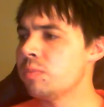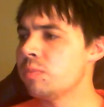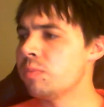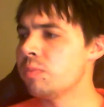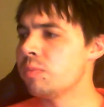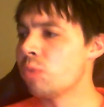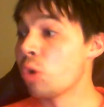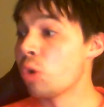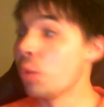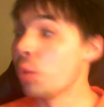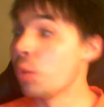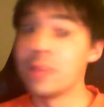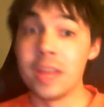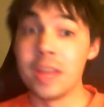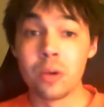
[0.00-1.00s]
or when
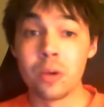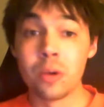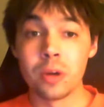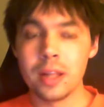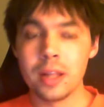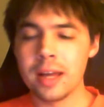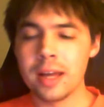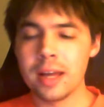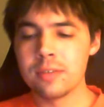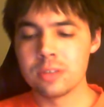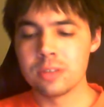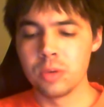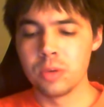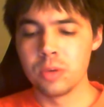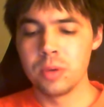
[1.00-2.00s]
they were alive, so
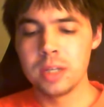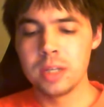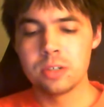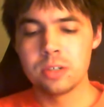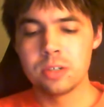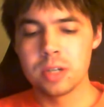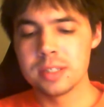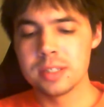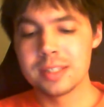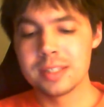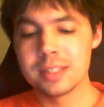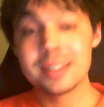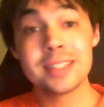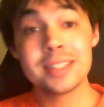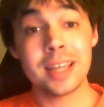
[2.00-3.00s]
we would need to trust this as a
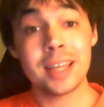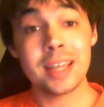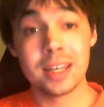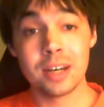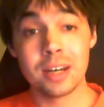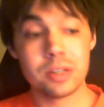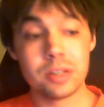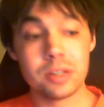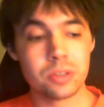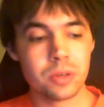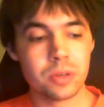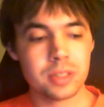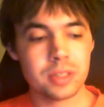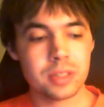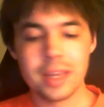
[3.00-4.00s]
secondary
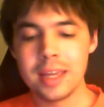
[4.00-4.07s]
source.